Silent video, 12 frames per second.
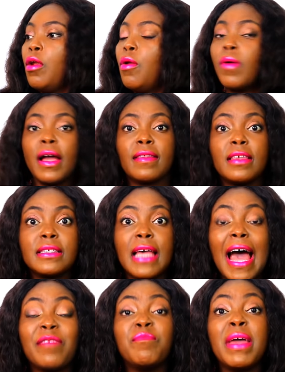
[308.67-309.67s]
look at this,
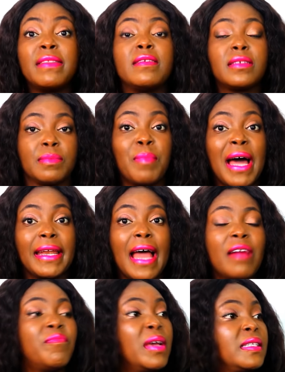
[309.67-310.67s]
I've met this man,
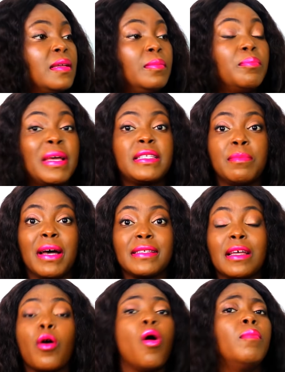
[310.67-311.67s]
I've met a
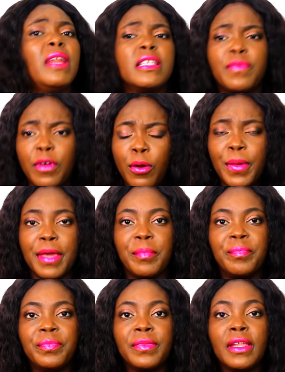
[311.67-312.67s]
master, come, let's follow him.